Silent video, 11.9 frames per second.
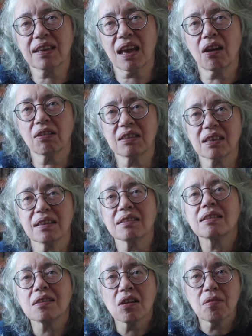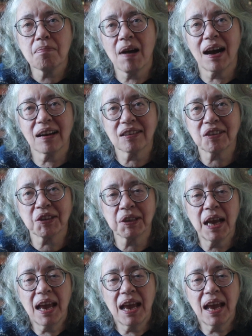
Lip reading: character so much.